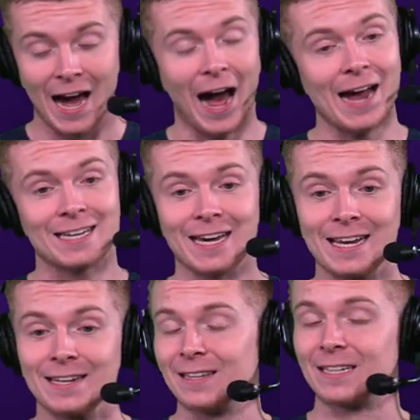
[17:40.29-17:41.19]
I get
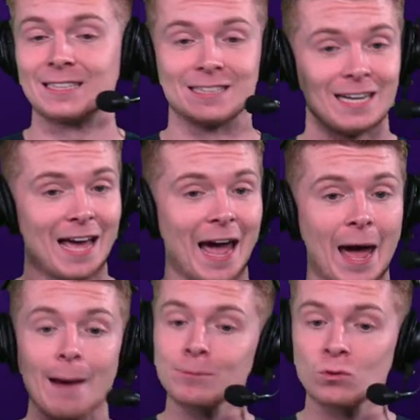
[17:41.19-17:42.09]
it. This is an
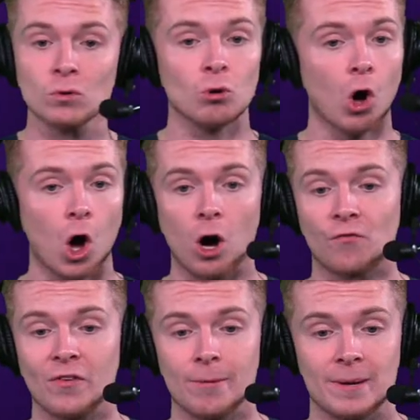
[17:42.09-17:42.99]
absolute haul
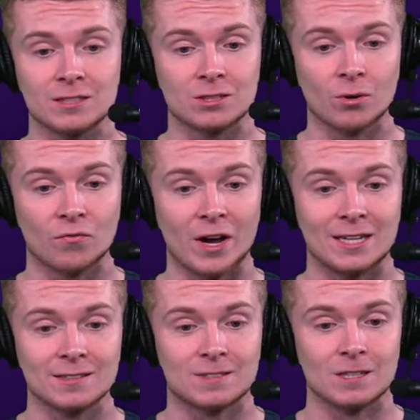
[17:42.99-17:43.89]
for the Minnesota
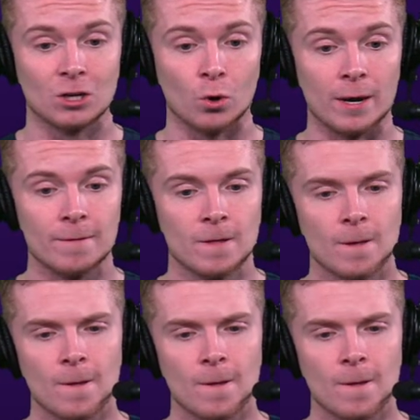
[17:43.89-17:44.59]
Vikings to do it.